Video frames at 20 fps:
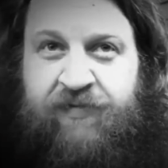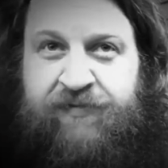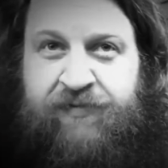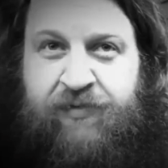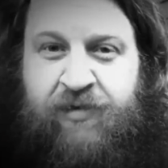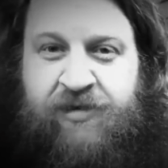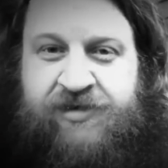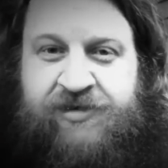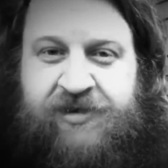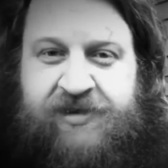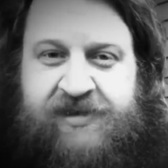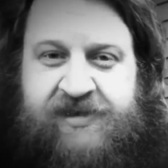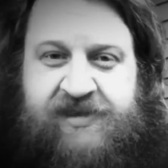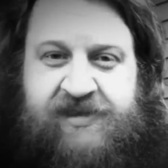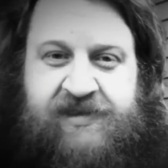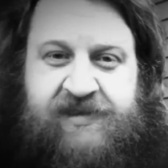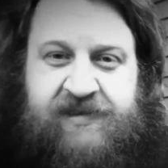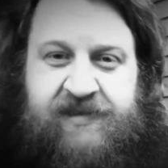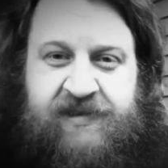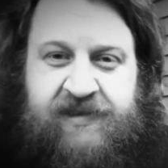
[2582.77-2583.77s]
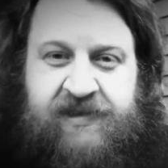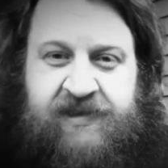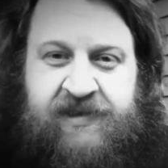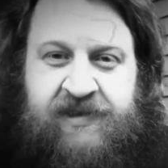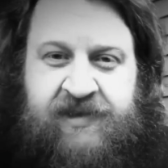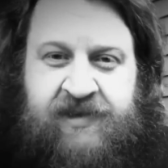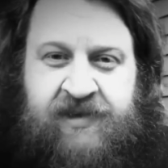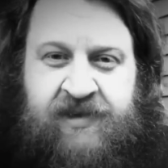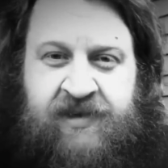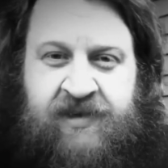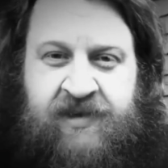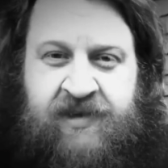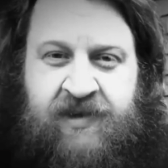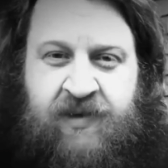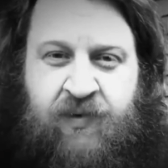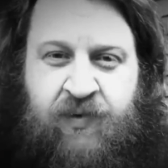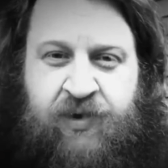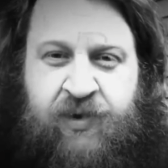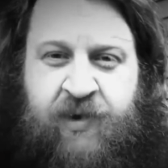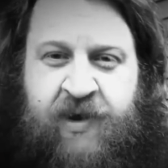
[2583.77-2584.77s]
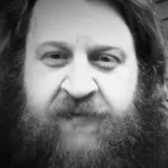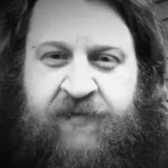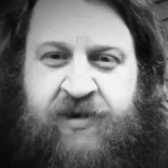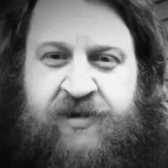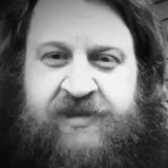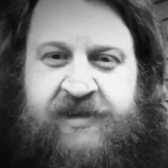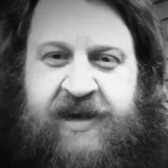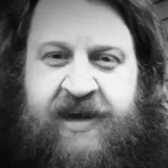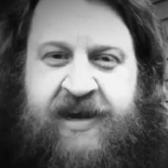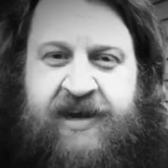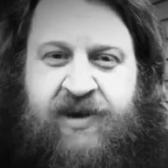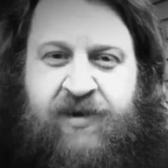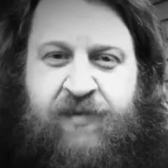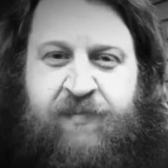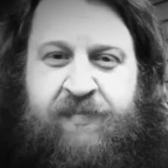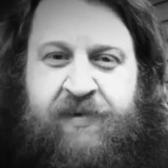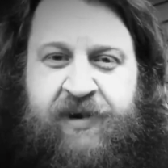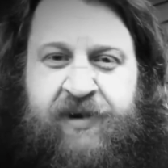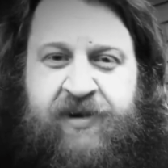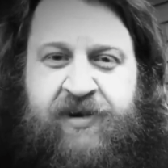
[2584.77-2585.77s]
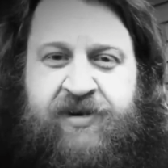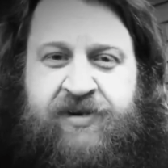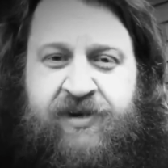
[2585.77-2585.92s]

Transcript: Fortress. Will you ever dye your beard?